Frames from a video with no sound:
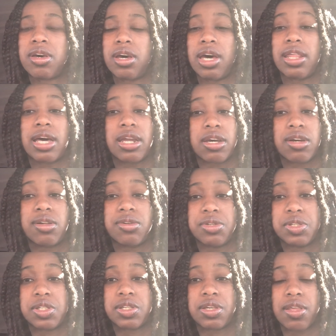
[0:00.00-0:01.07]
And that
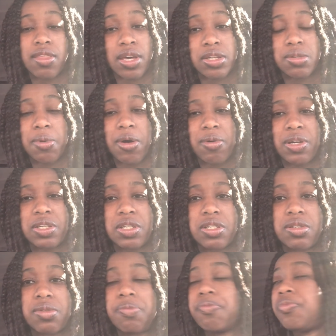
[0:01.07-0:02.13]
includes things about
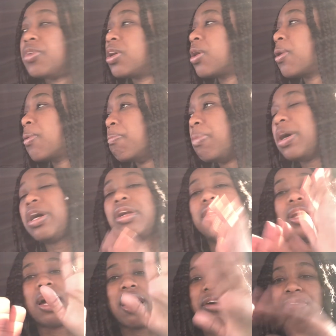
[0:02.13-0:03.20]
racism. But
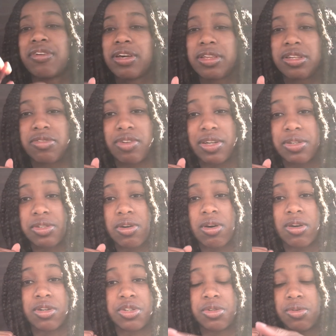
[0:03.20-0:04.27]
I feel like this video has gone
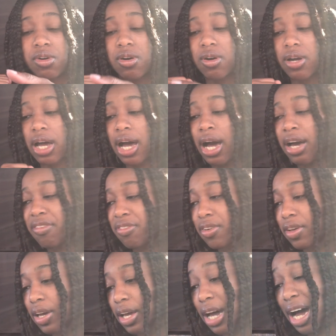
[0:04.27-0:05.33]
on too long. I feel
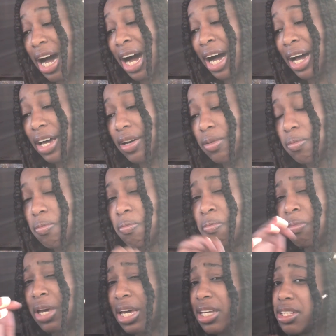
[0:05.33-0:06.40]
like I
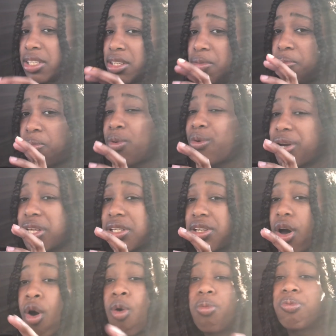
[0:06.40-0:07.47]
made some points.
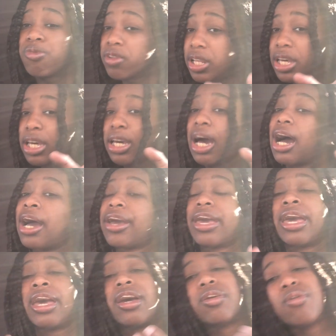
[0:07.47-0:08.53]
Hopefully, I
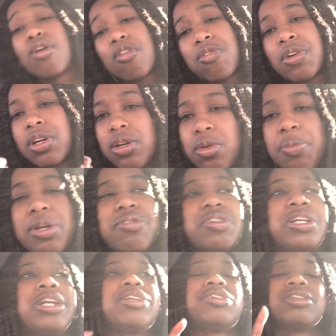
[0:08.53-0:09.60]
can go off on a little bit of a
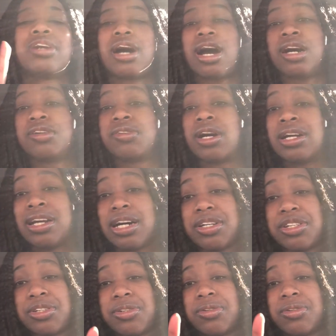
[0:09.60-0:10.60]
tangent. I tried not to.